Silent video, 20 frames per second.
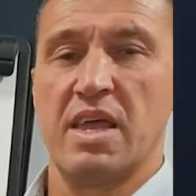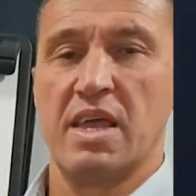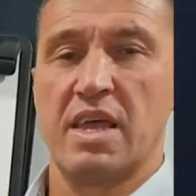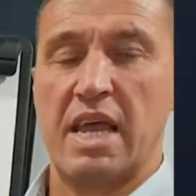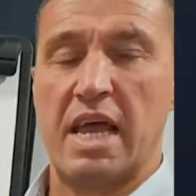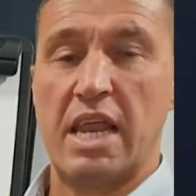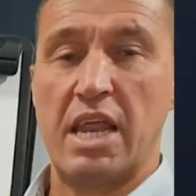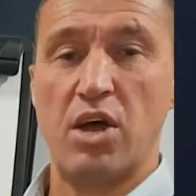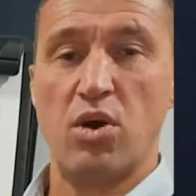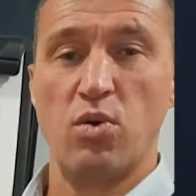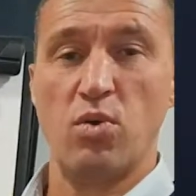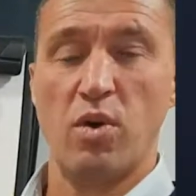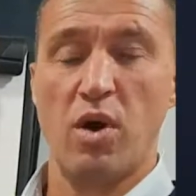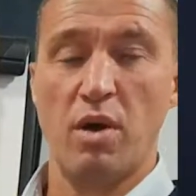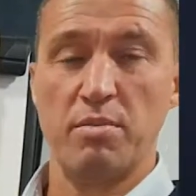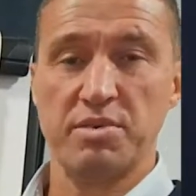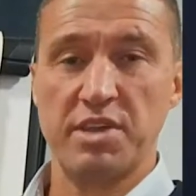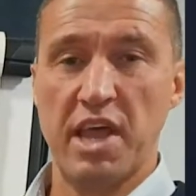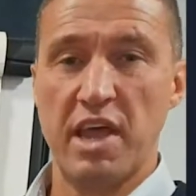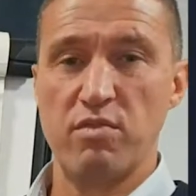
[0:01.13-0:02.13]
Hello,
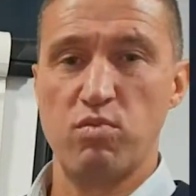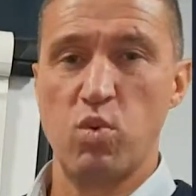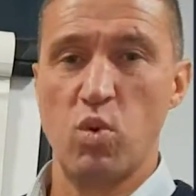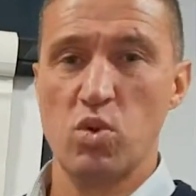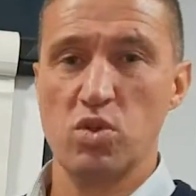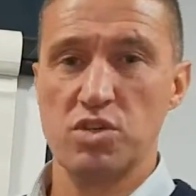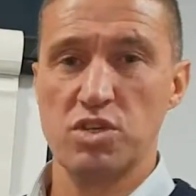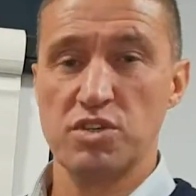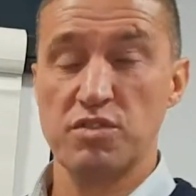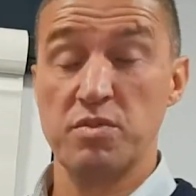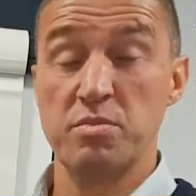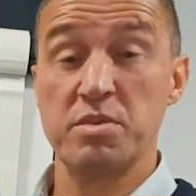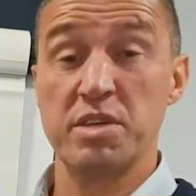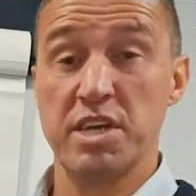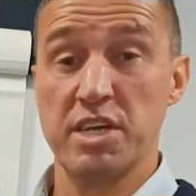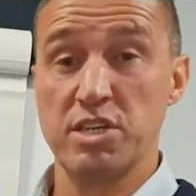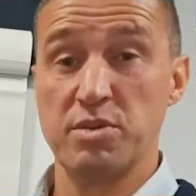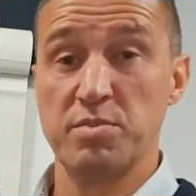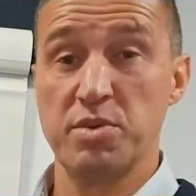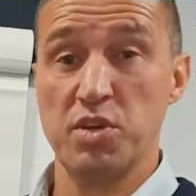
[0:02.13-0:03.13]
I'm Dave Walters from
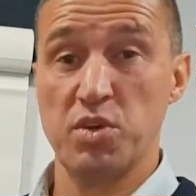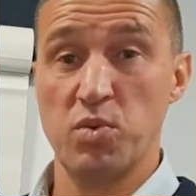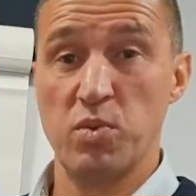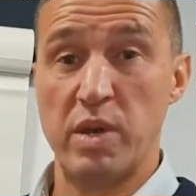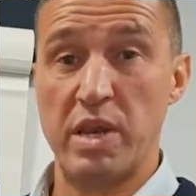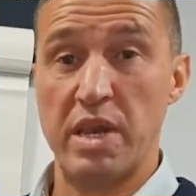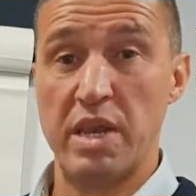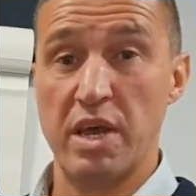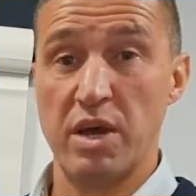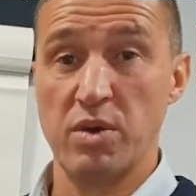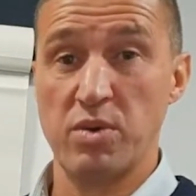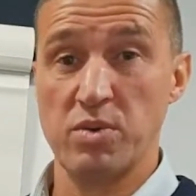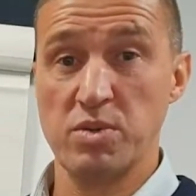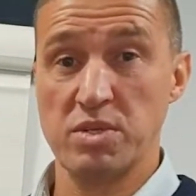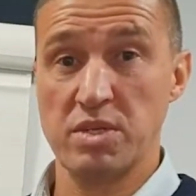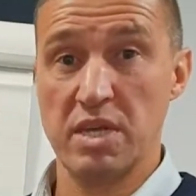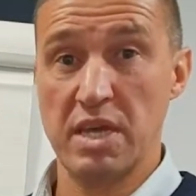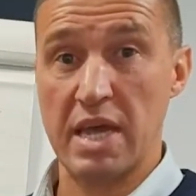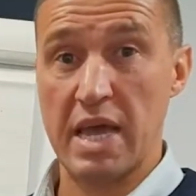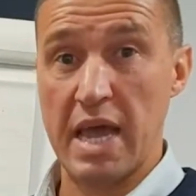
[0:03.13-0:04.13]
DW
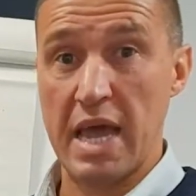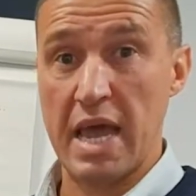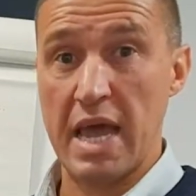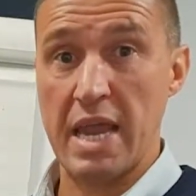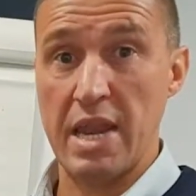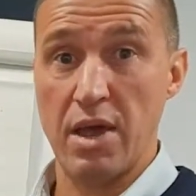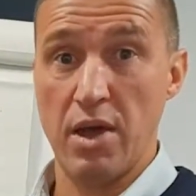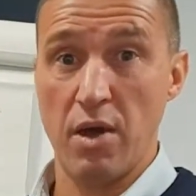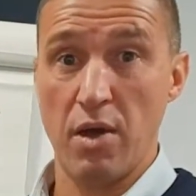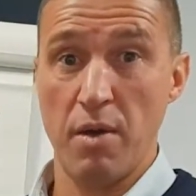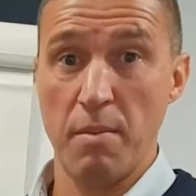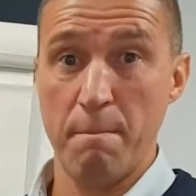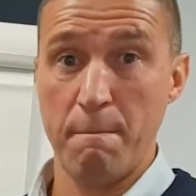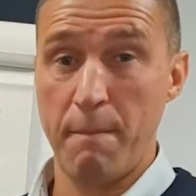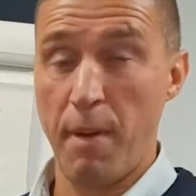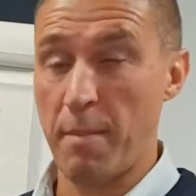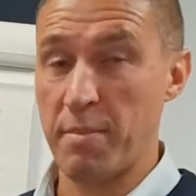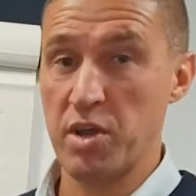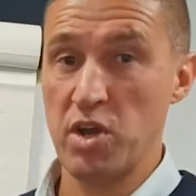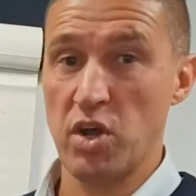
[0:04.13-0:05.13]
Windows, and I'm
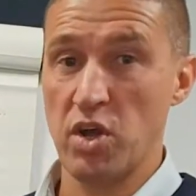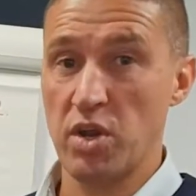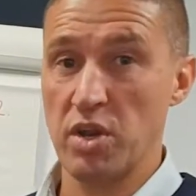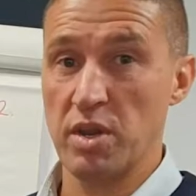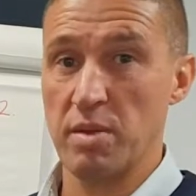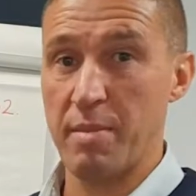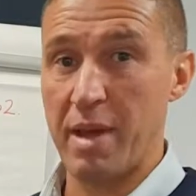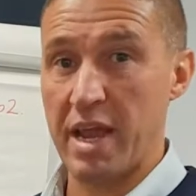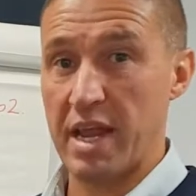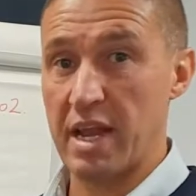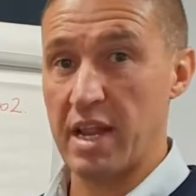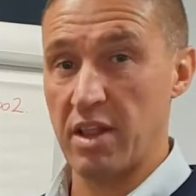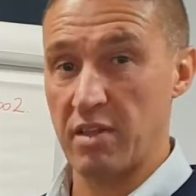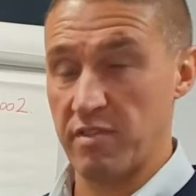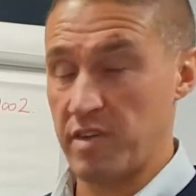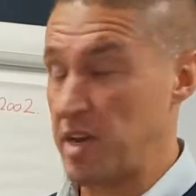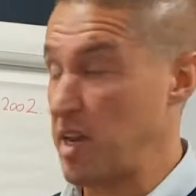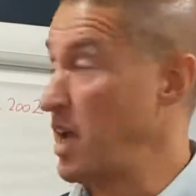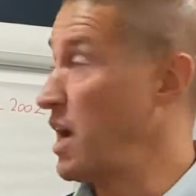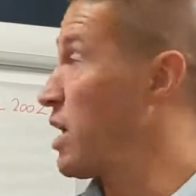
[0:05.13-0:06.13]
popping on, make a little
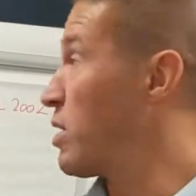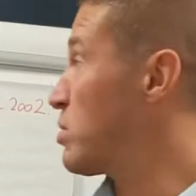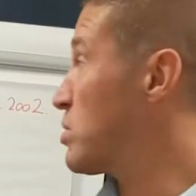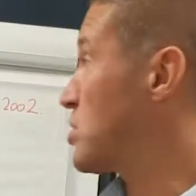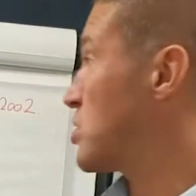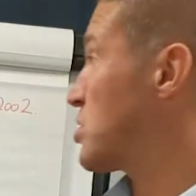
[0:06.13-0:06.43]
video